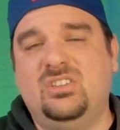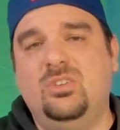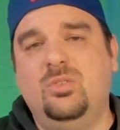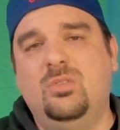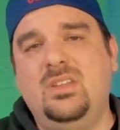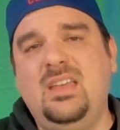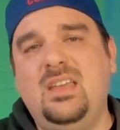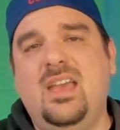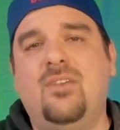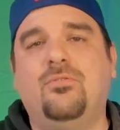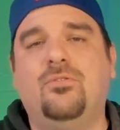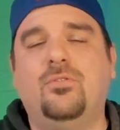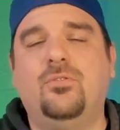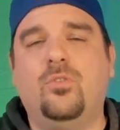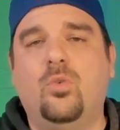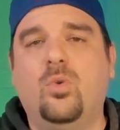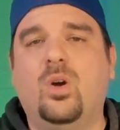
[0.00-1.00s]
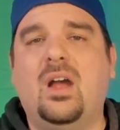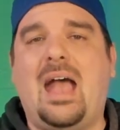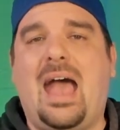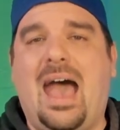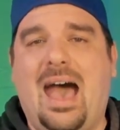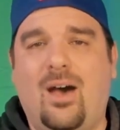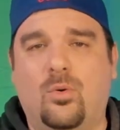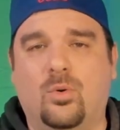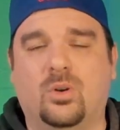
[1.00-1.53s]
So you only have 4
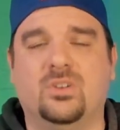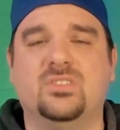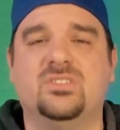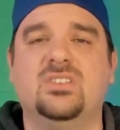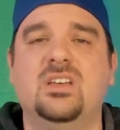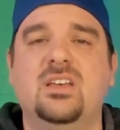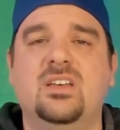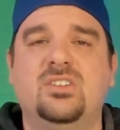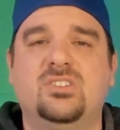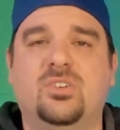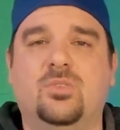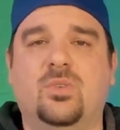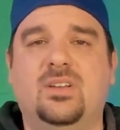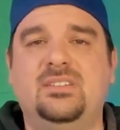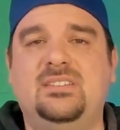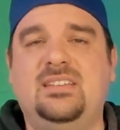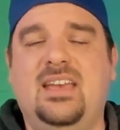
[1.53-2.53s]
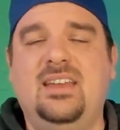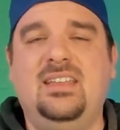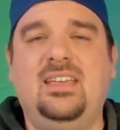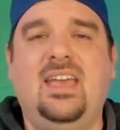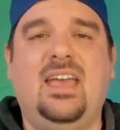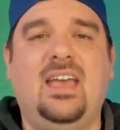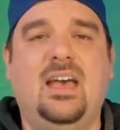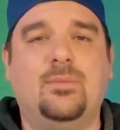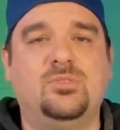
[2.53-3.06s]
hours to run
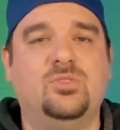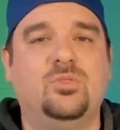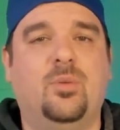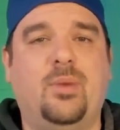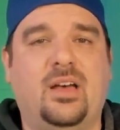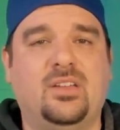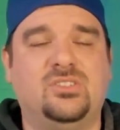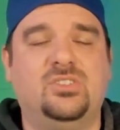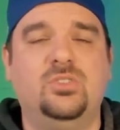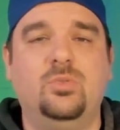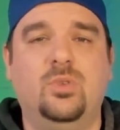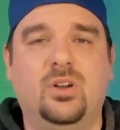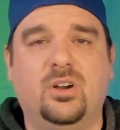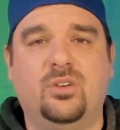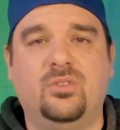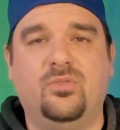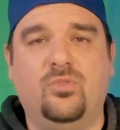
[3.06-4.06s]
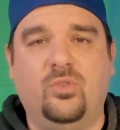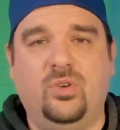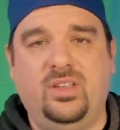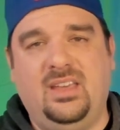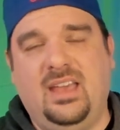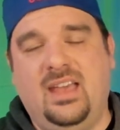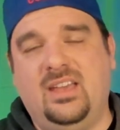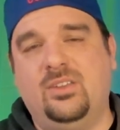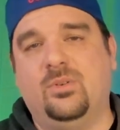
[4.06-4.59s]
10K up to about
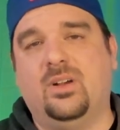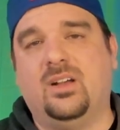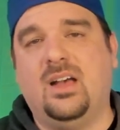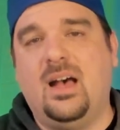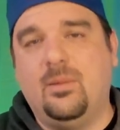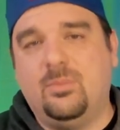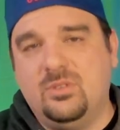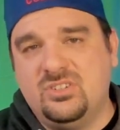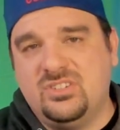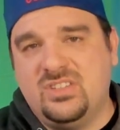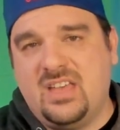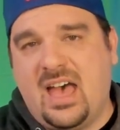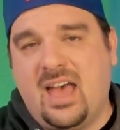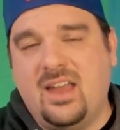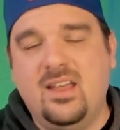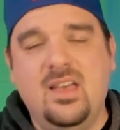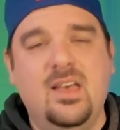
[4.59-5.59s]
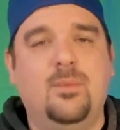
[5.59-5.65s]
240K to accomplish that.